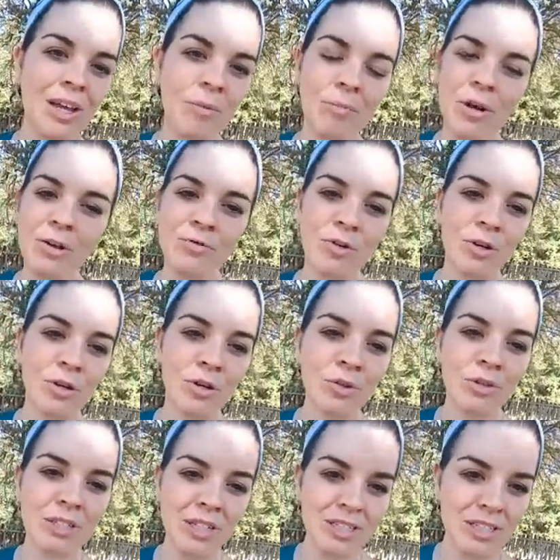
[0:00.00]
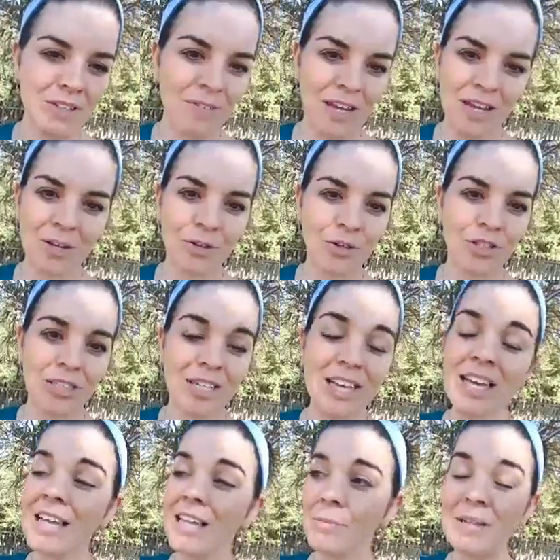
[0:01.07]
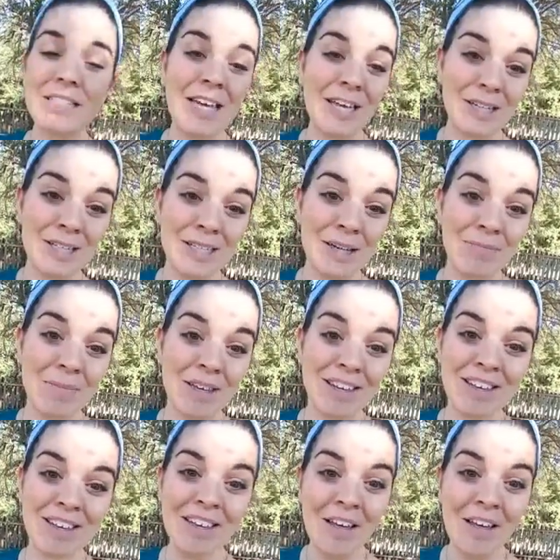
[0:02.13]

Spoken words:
Pray for a new sense of energy. Let me tell you something.